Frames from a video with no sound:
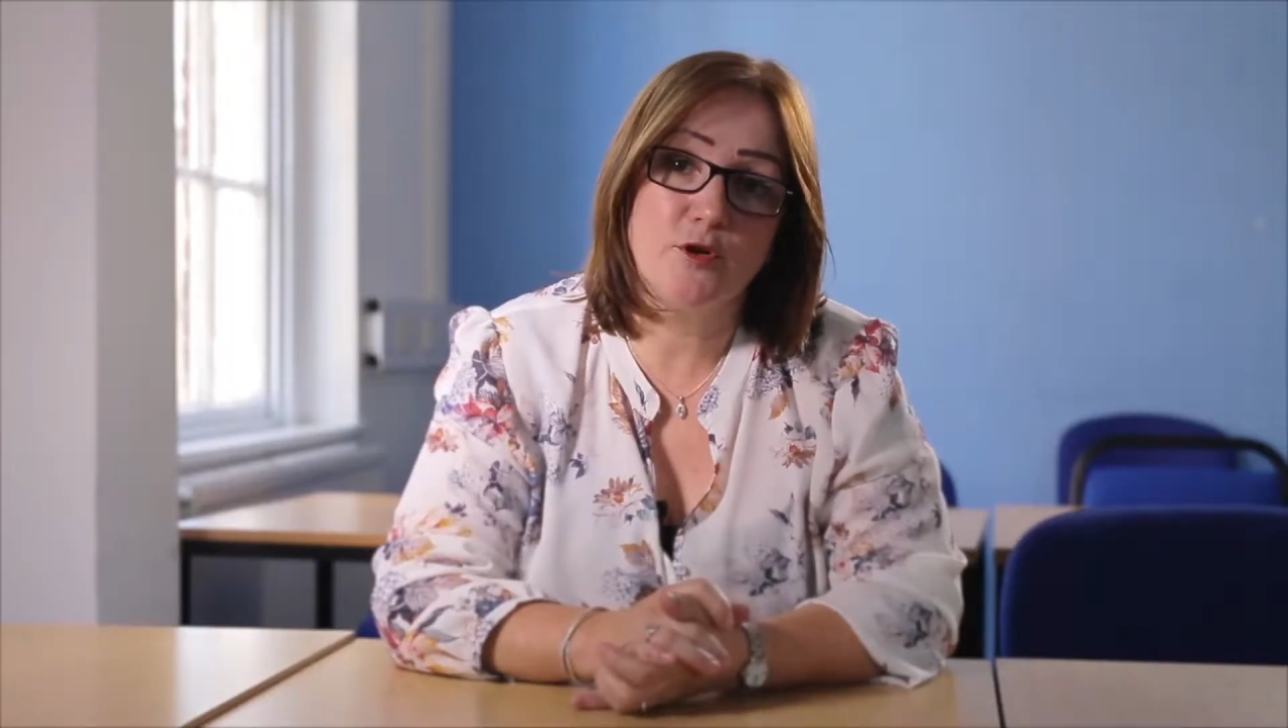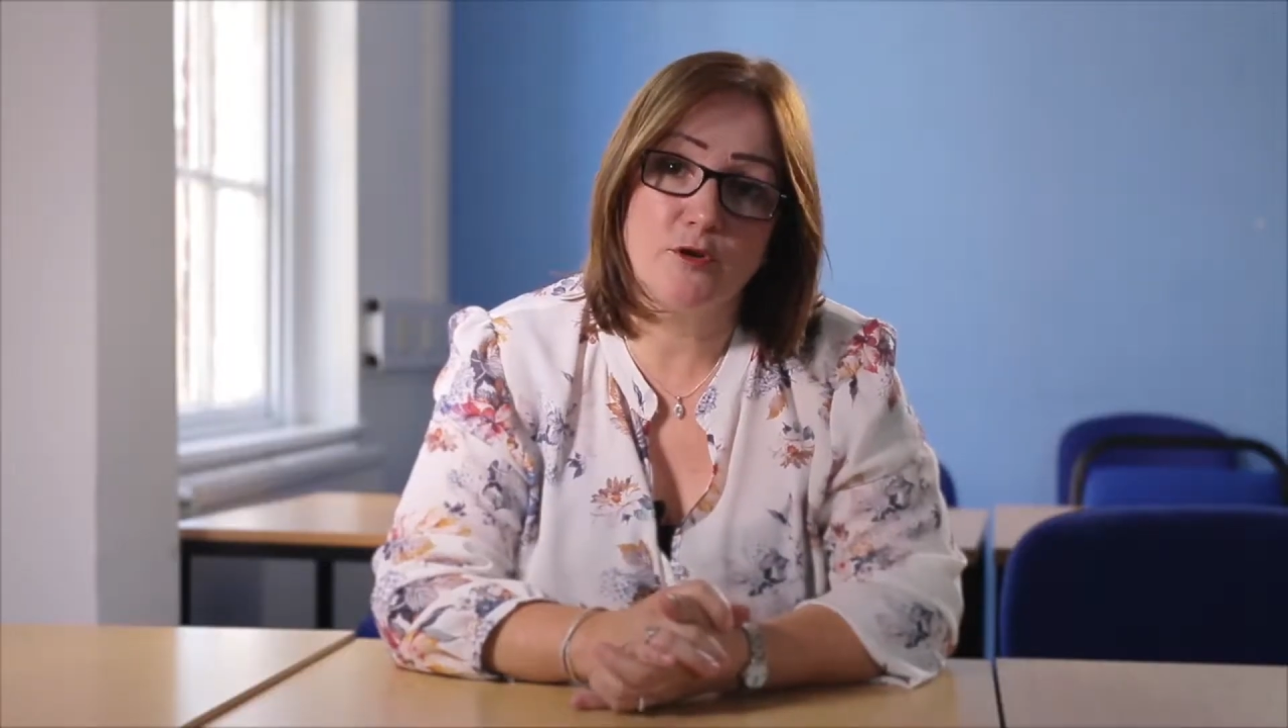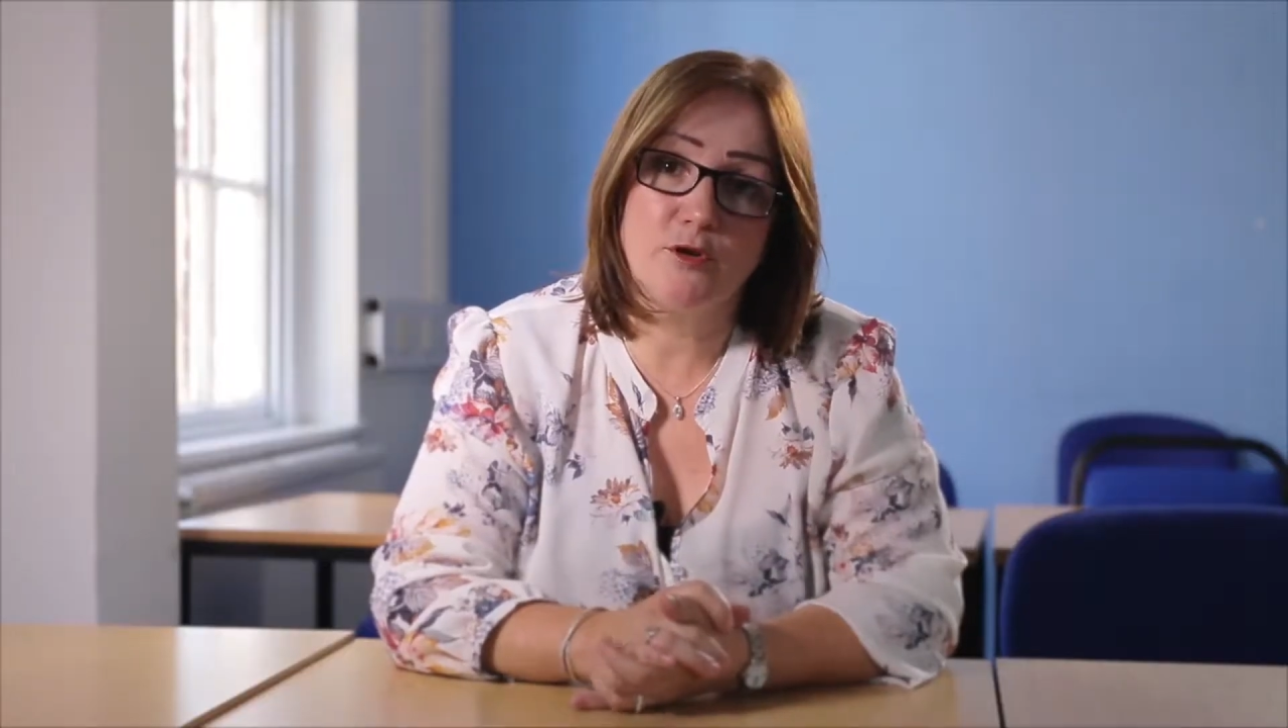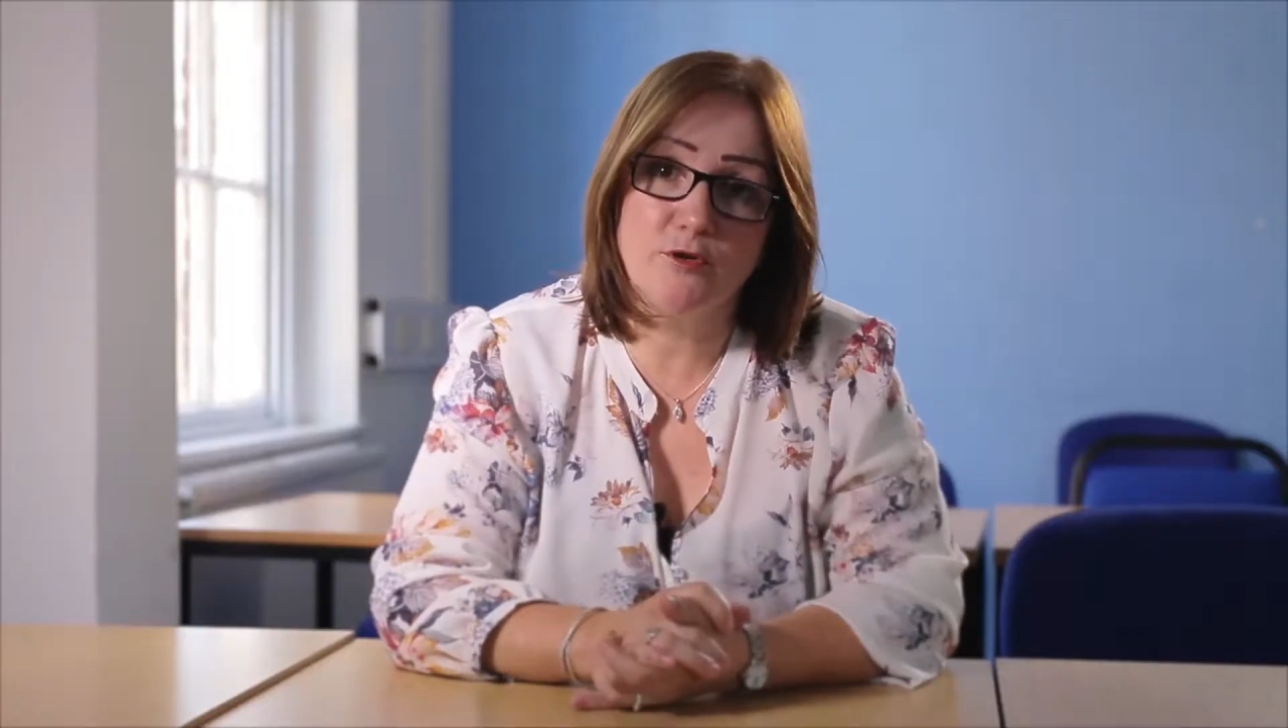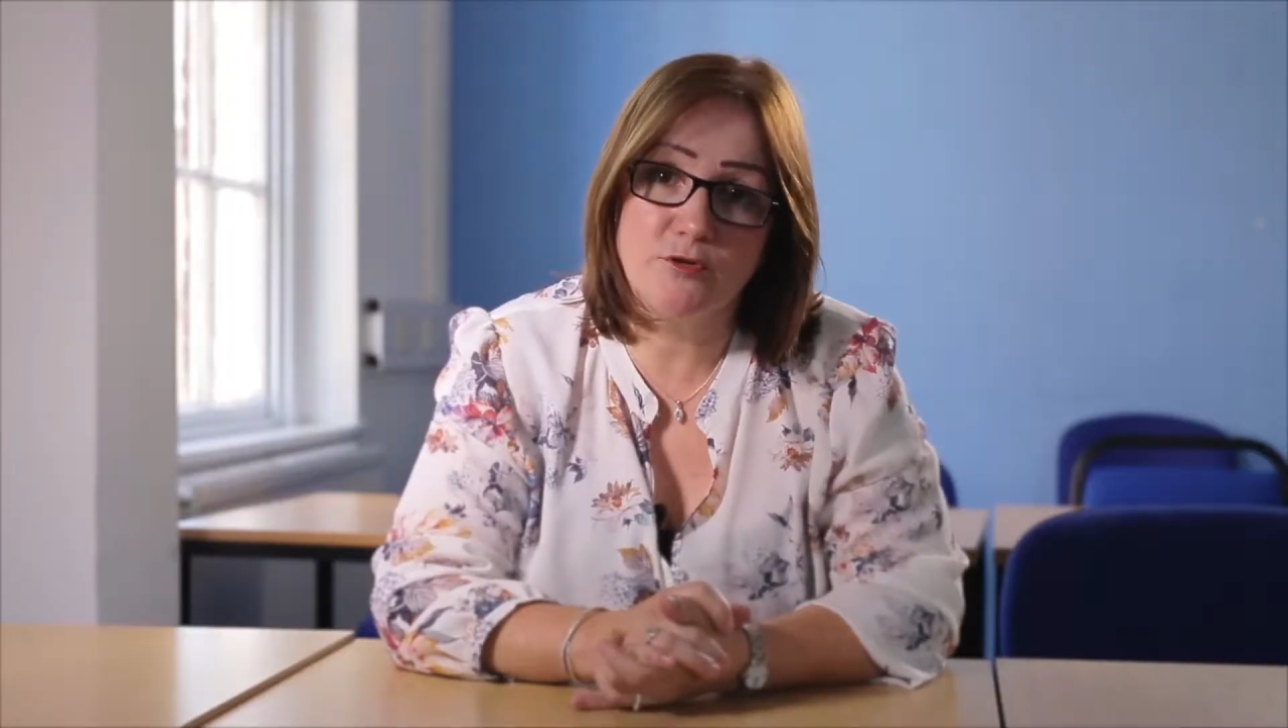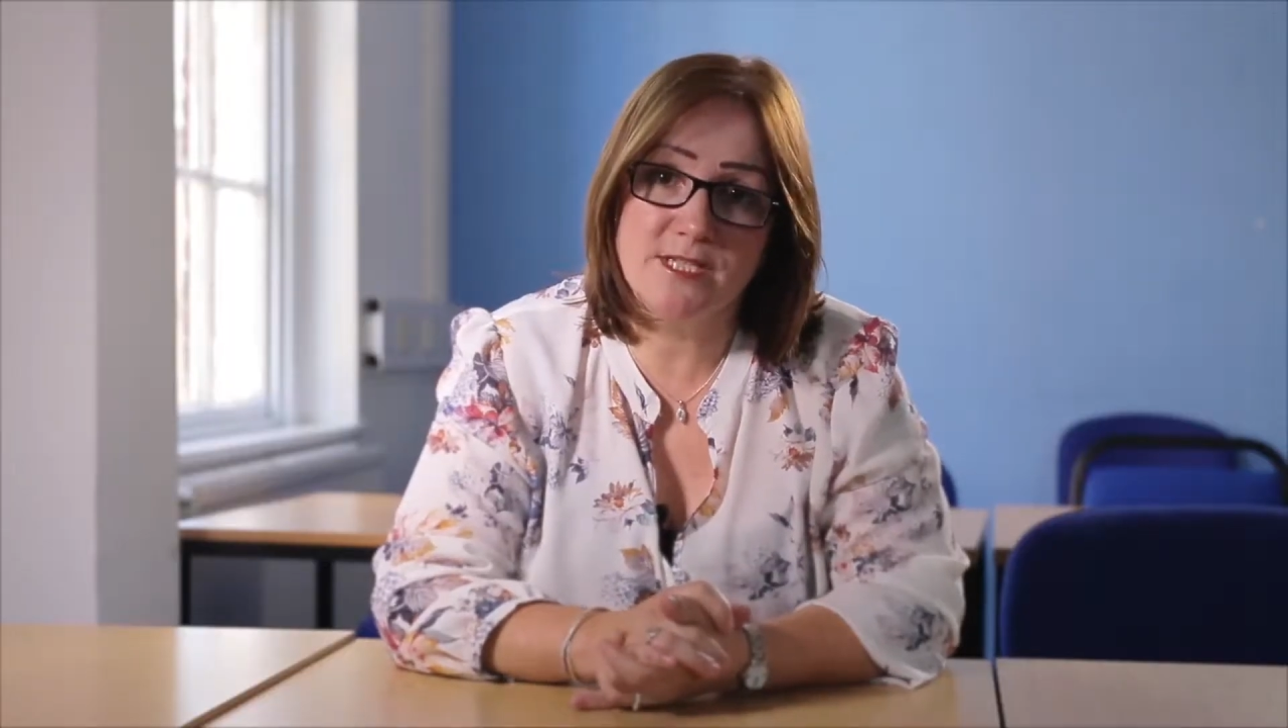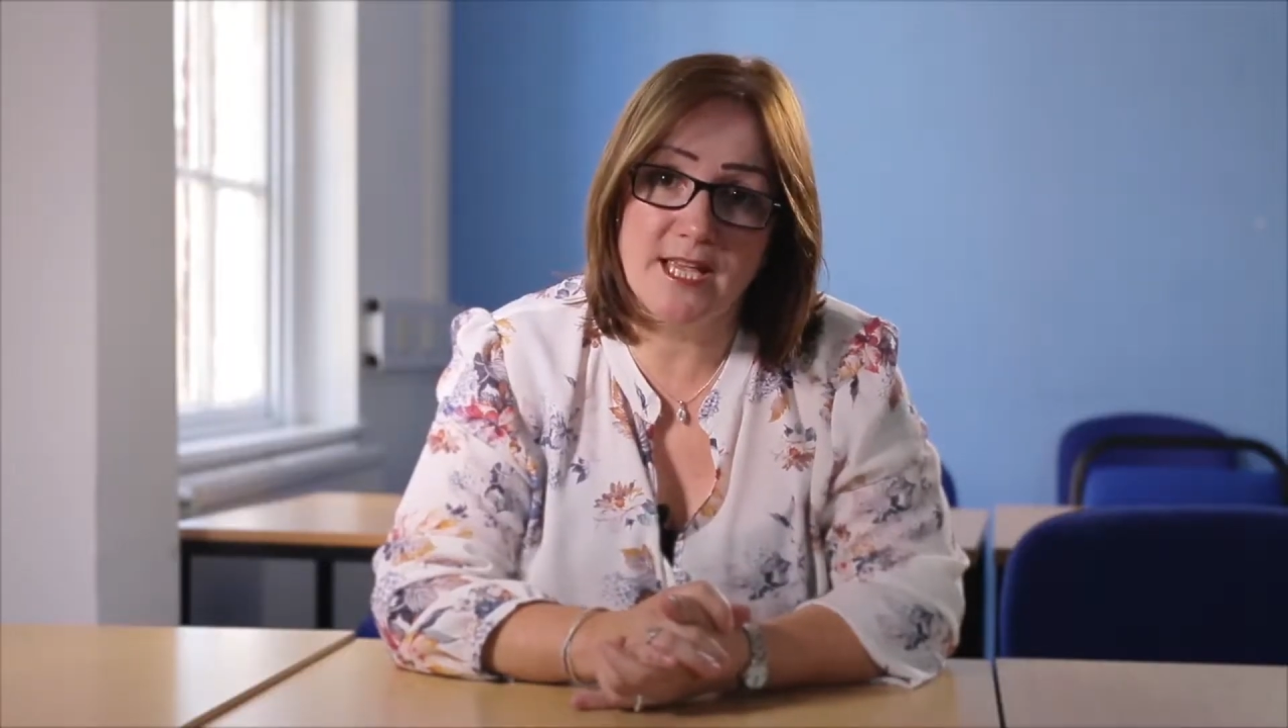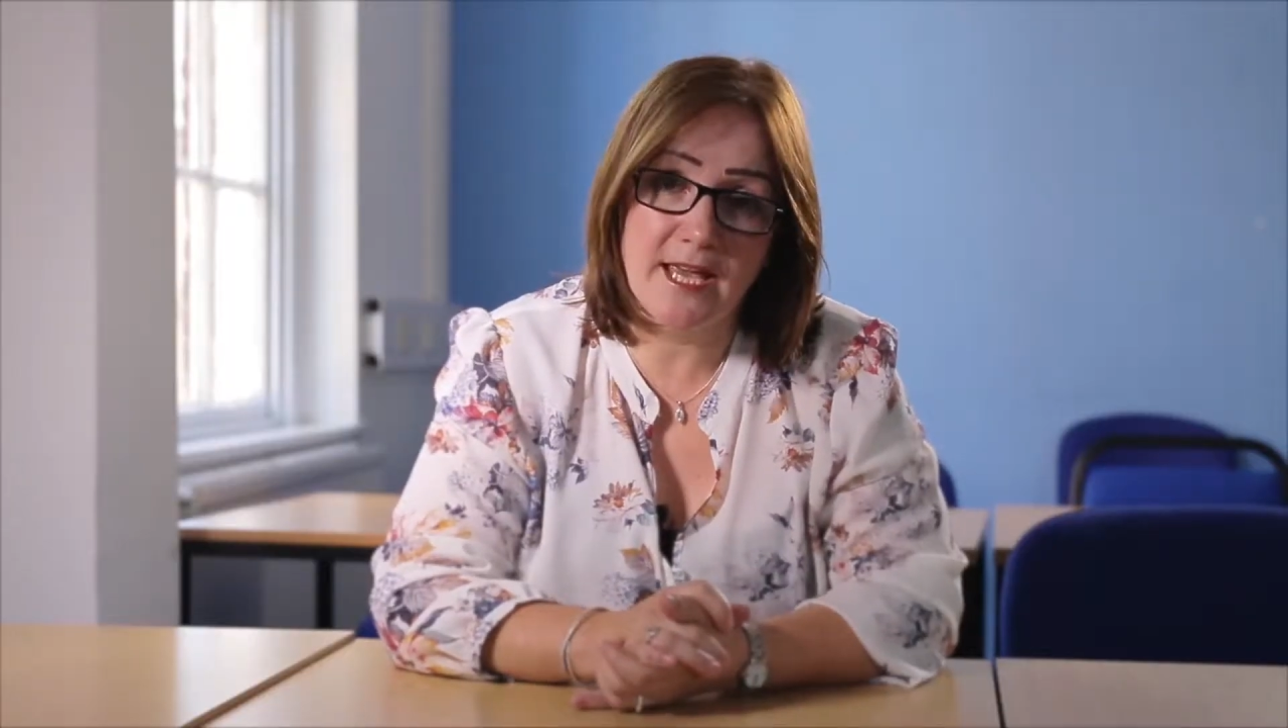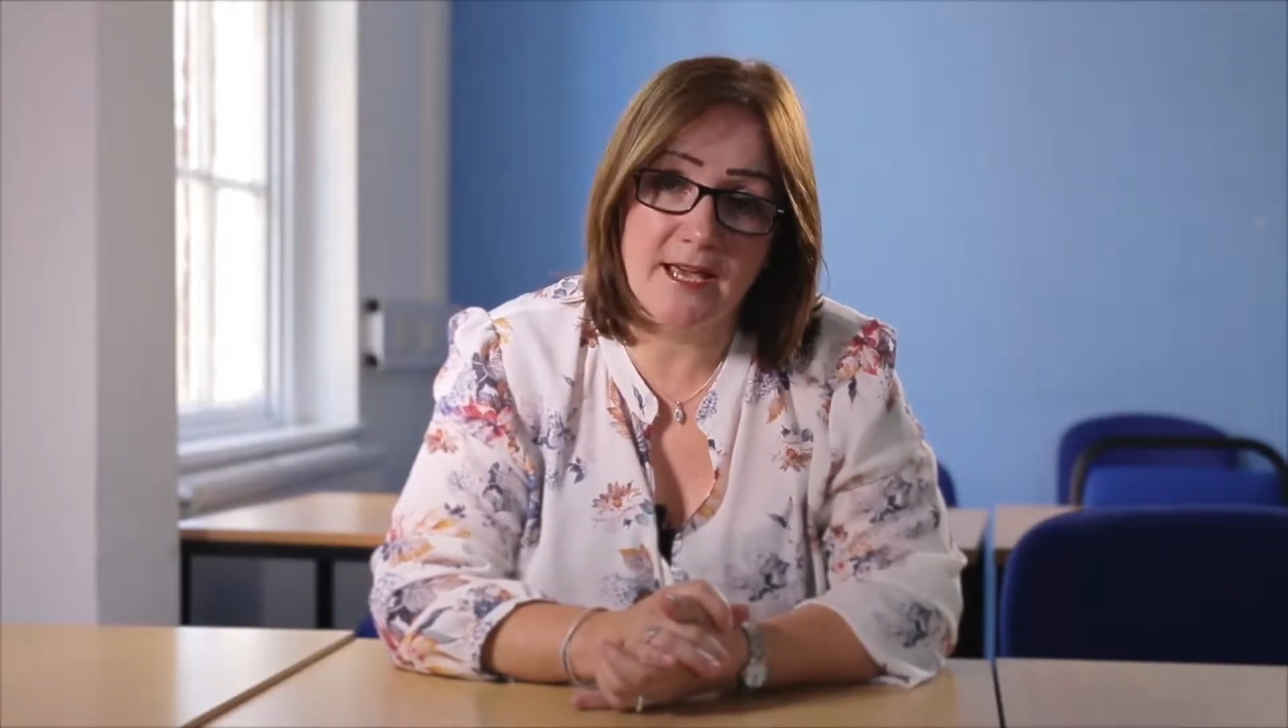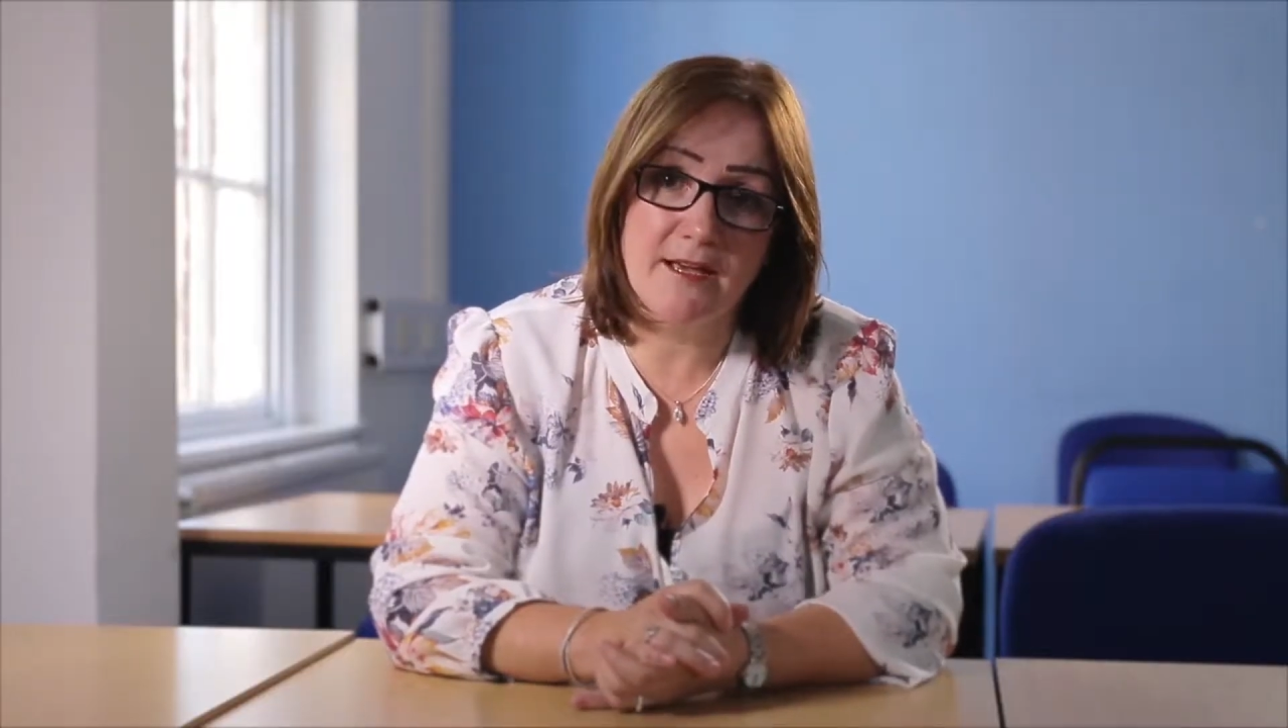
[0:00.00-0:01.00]
your course
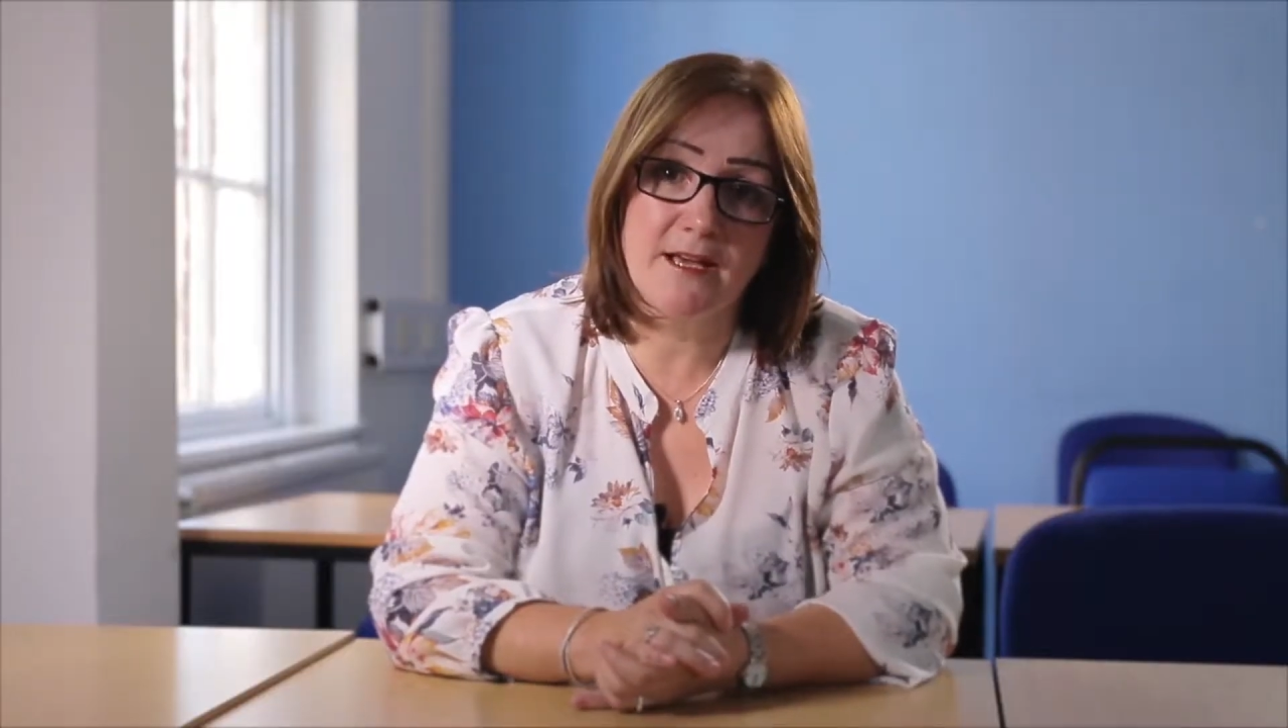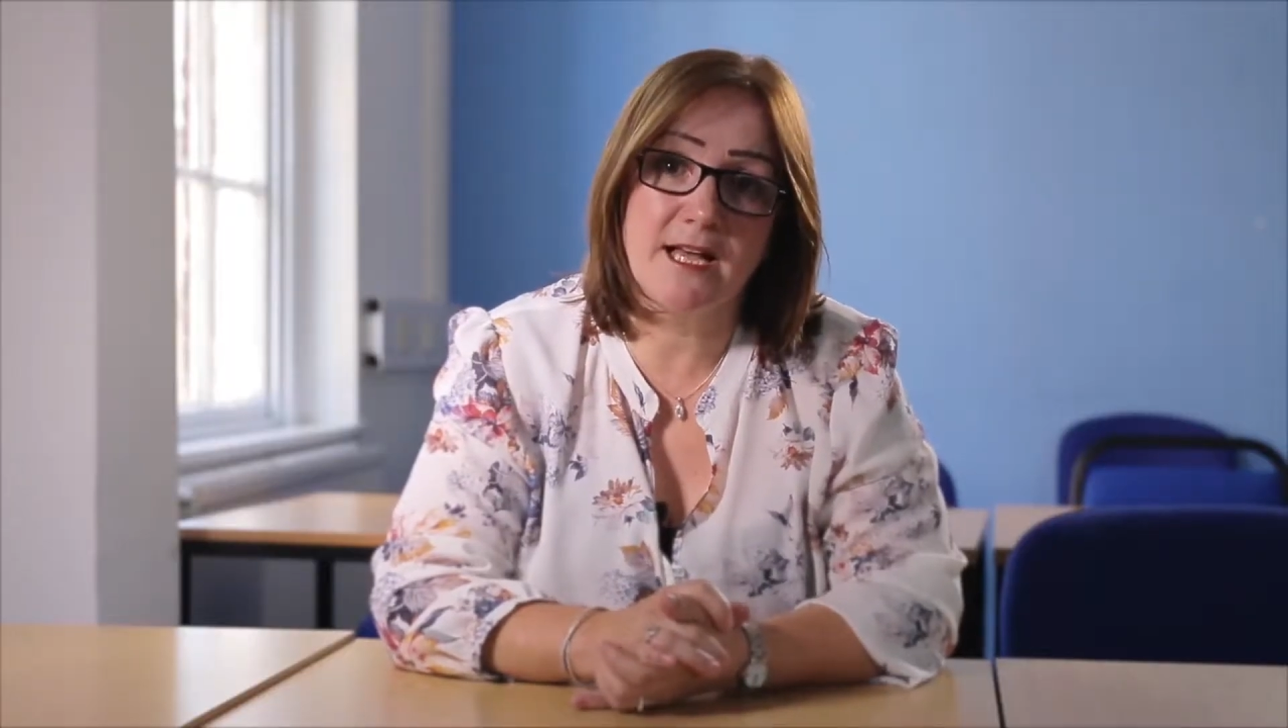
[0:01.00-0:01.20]
here